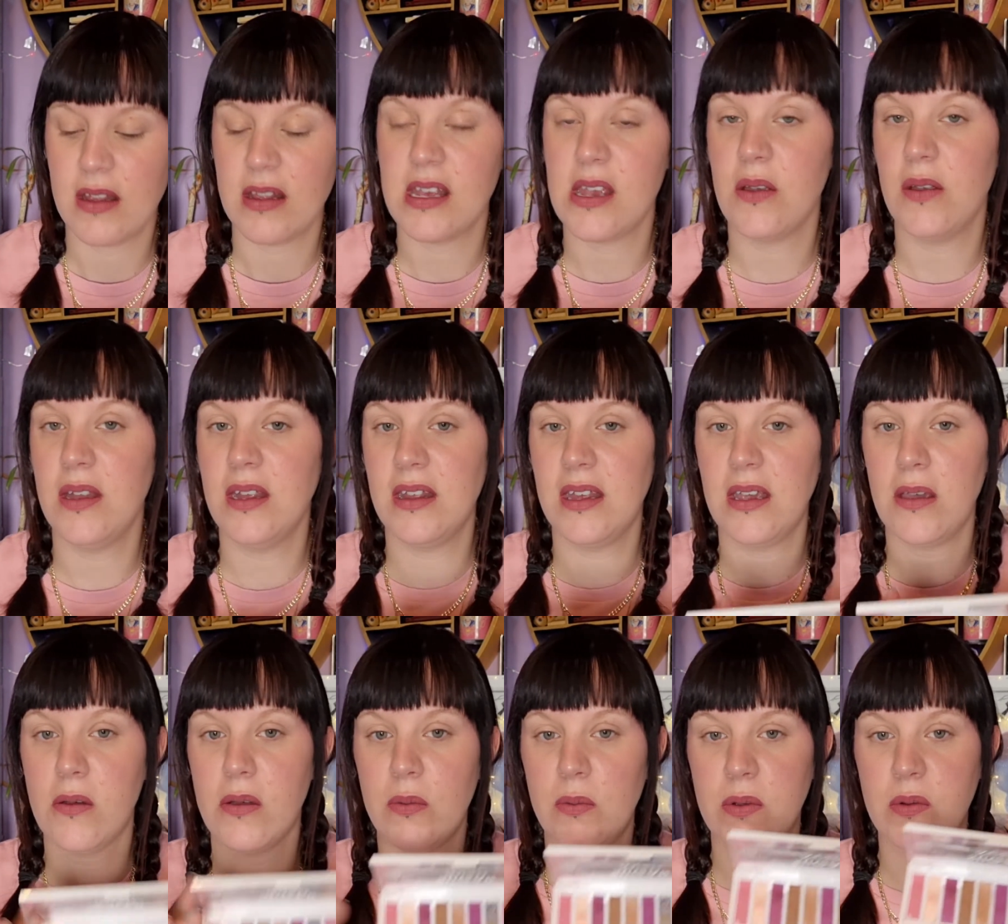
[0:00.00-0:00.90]
The only
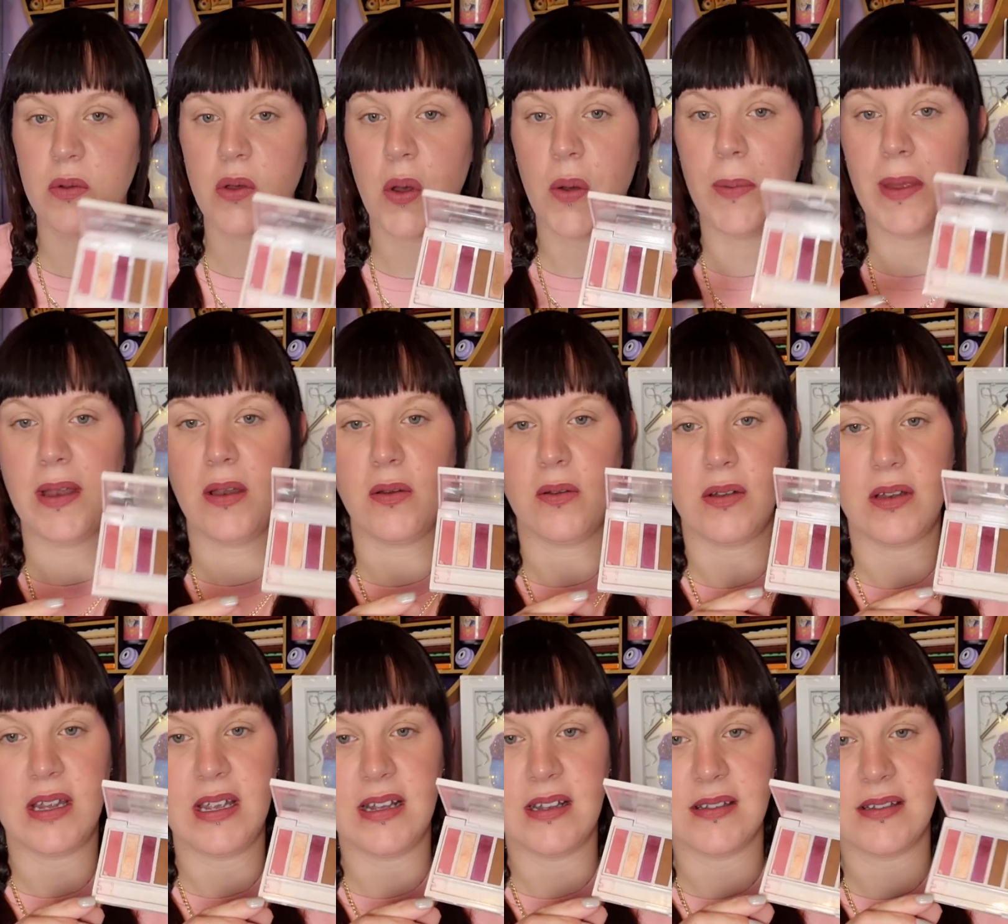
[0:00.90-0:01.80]
thing I will comment
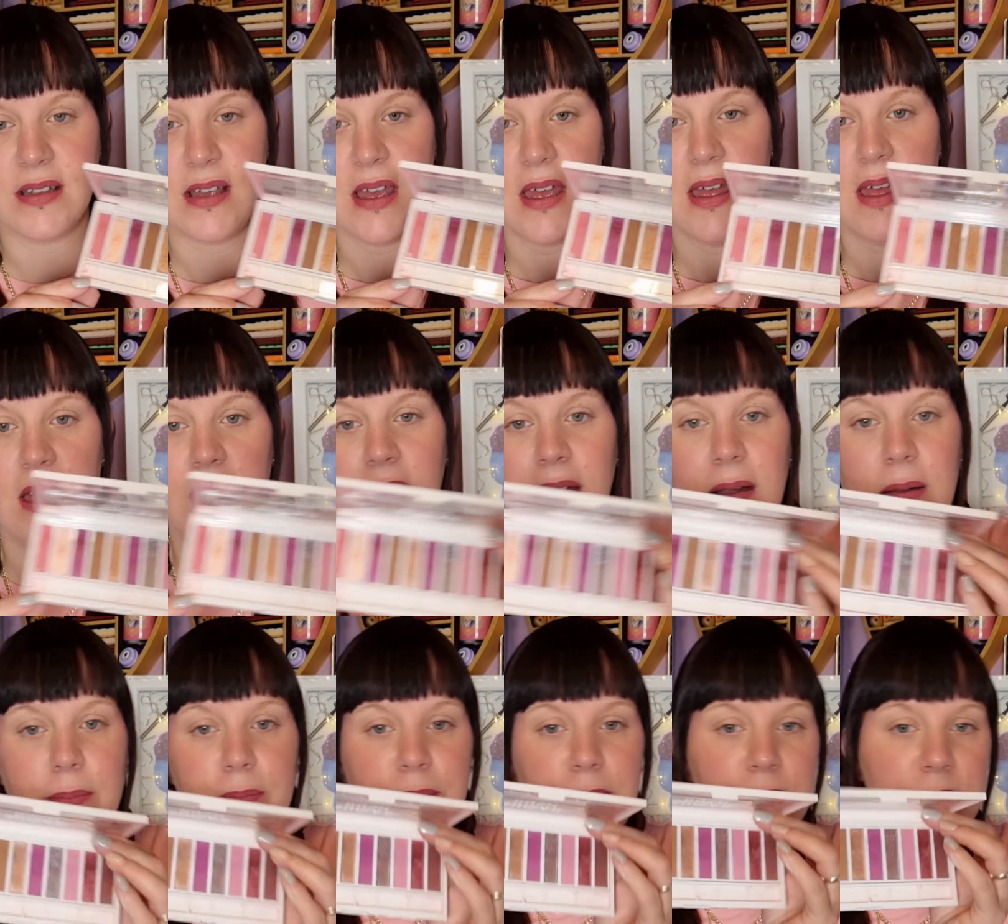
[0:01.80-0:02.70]
on is,
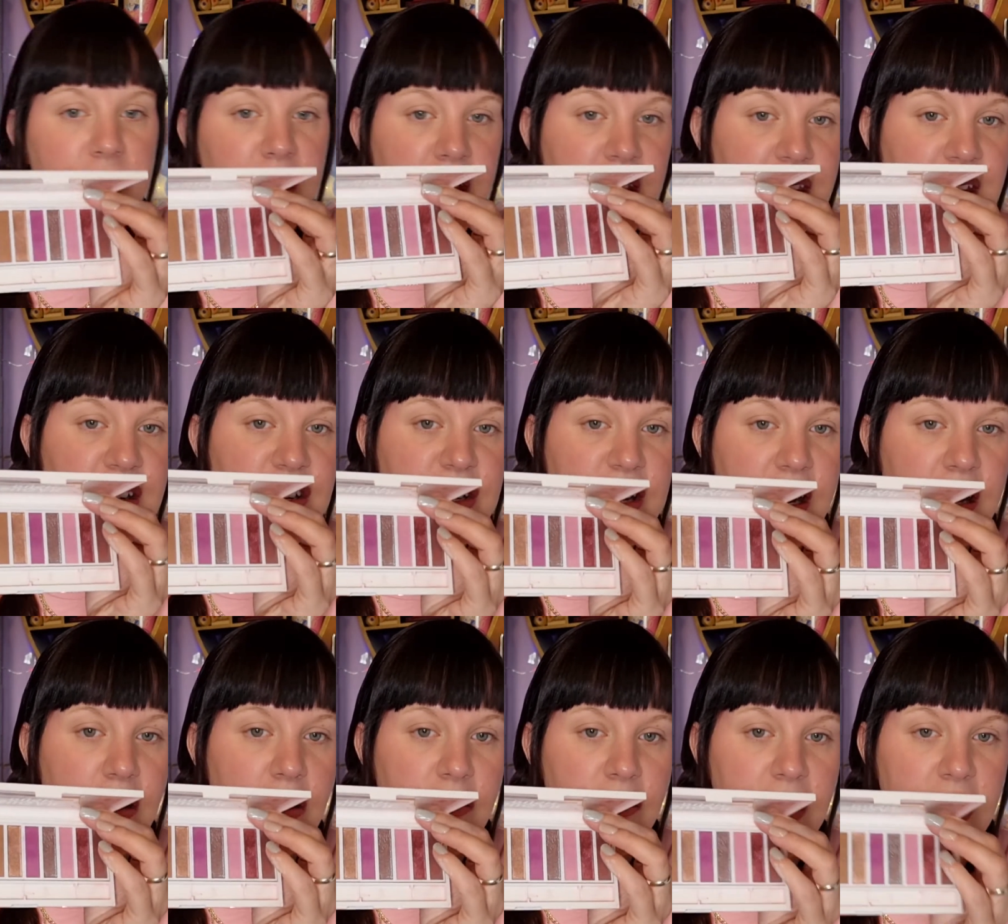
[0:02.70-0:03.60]
like, this
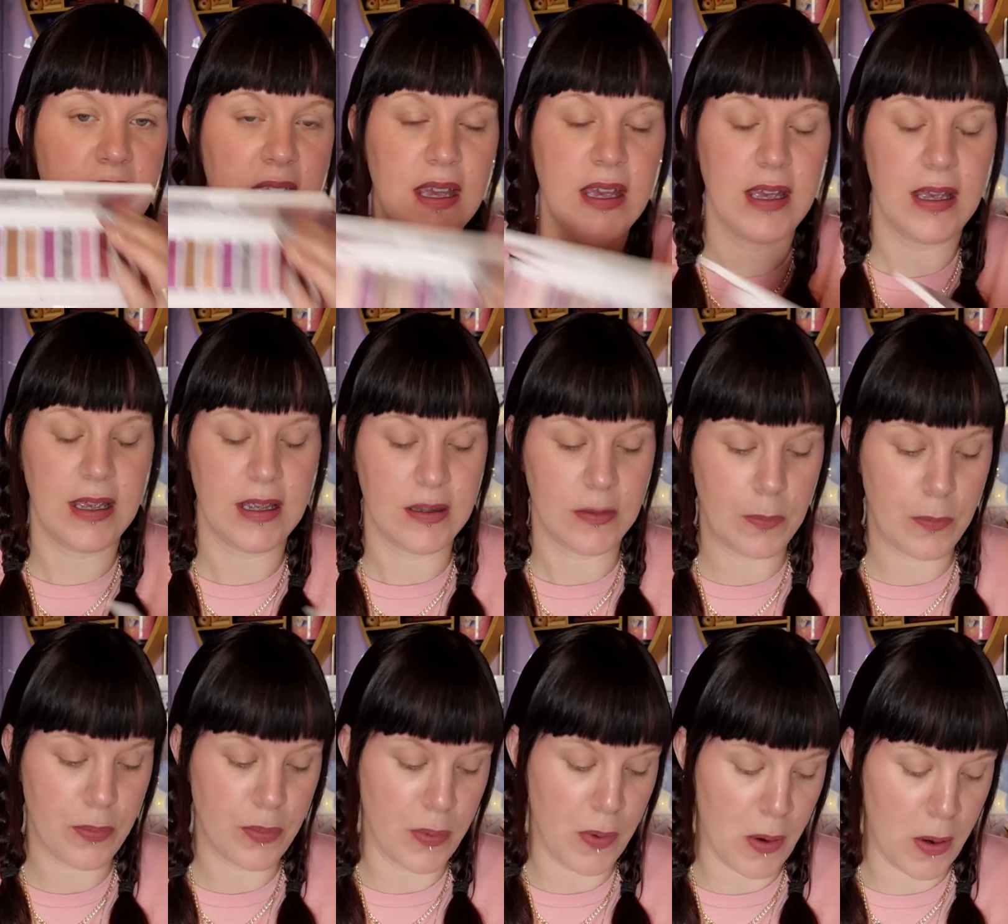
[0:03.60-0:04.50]
shade over here is
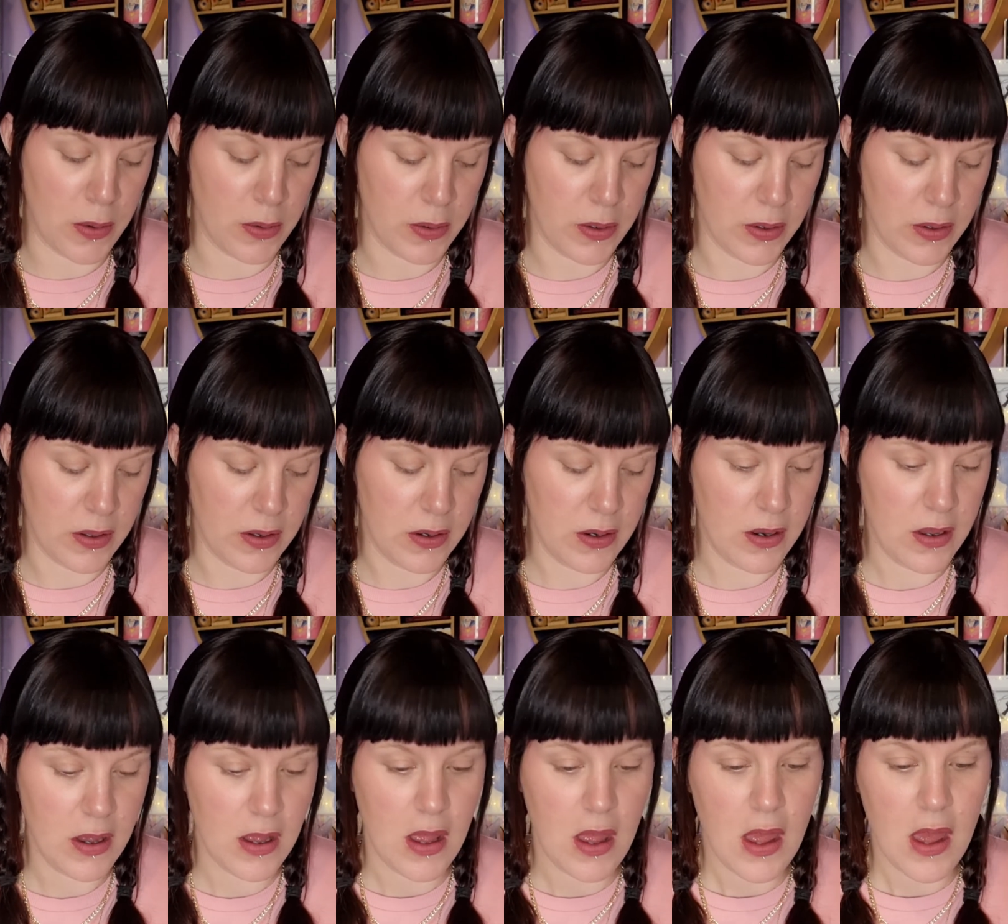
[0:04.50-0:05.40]
broken.
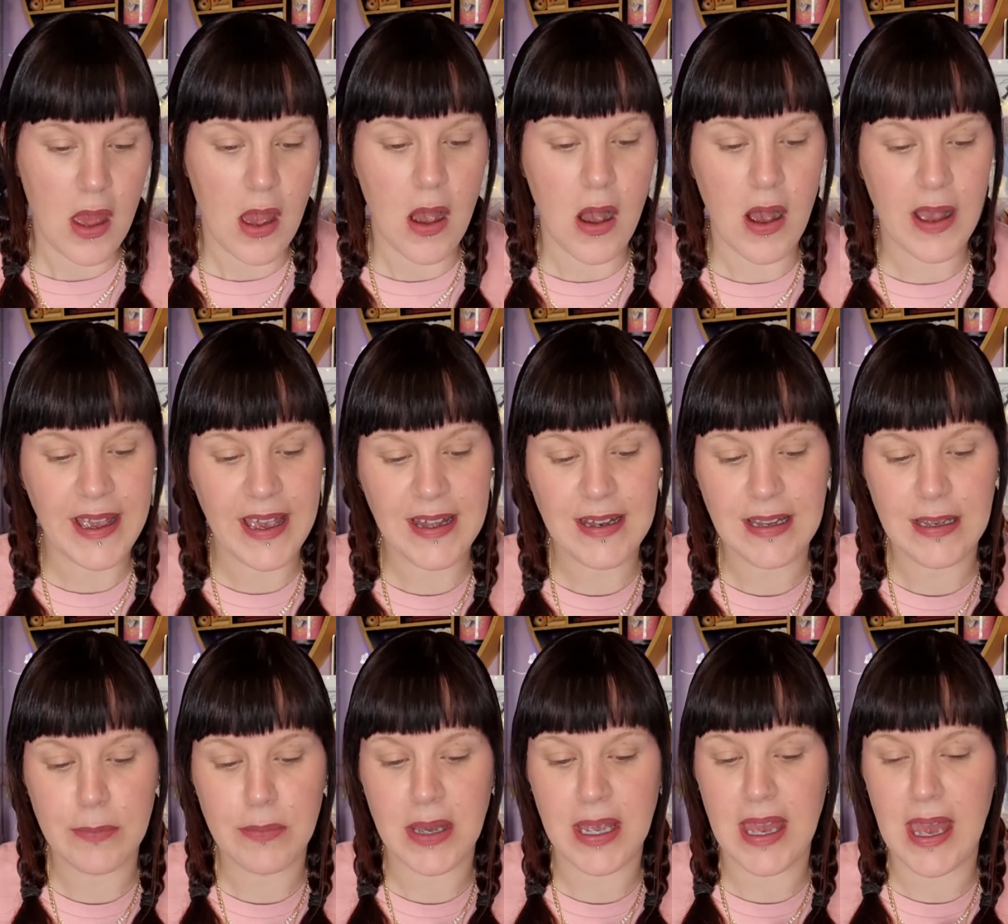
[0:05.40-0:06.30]
I had it
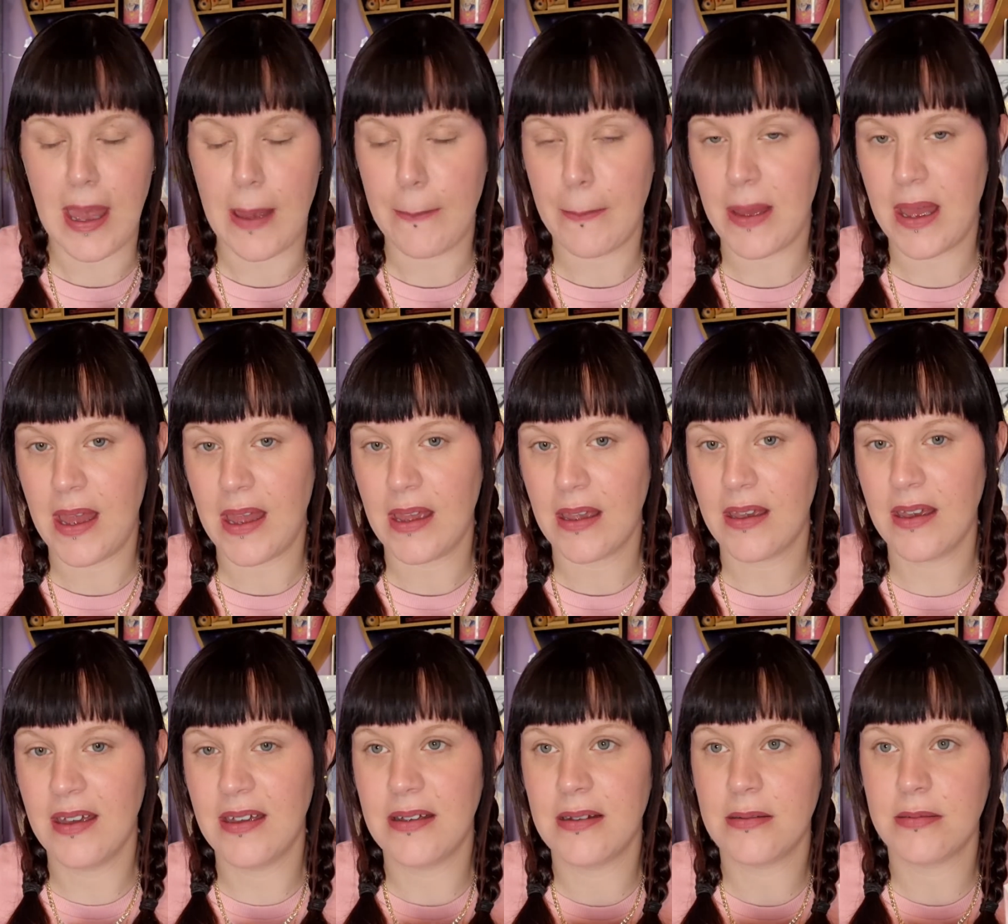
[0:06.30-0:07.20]
in my handbag,
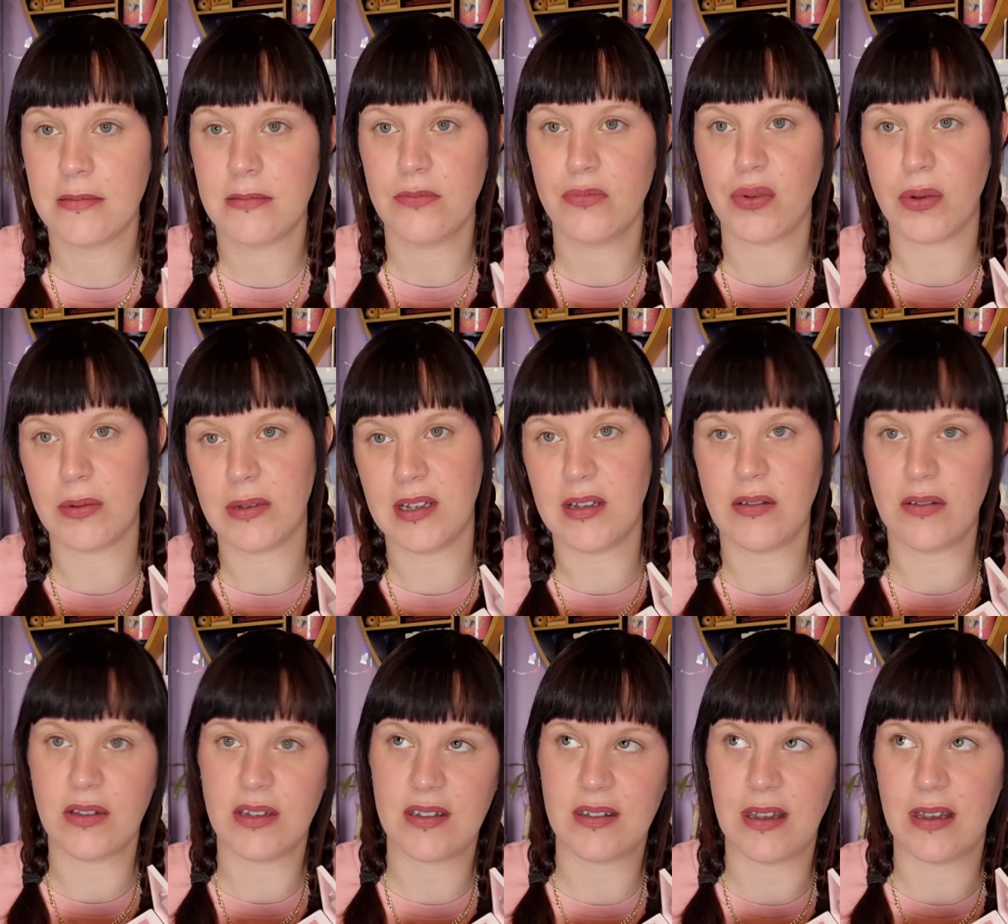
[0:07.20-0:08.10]
probably
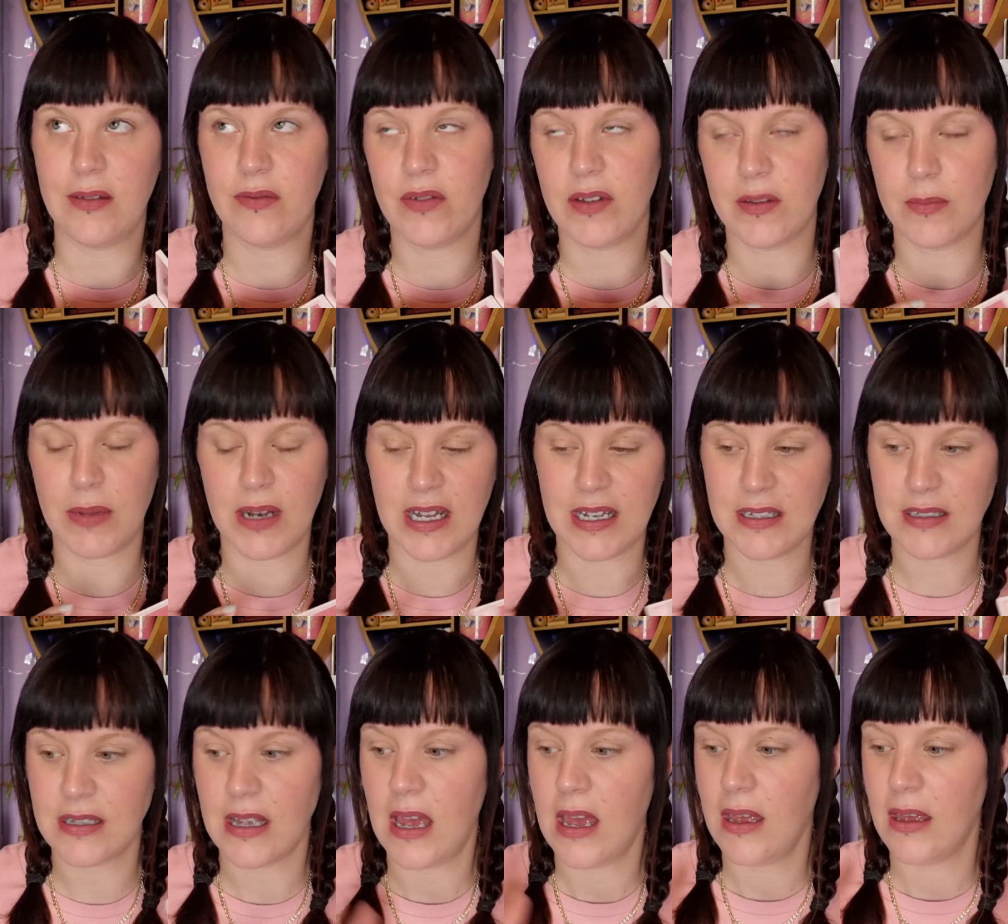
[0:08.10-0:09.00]
not the safest place,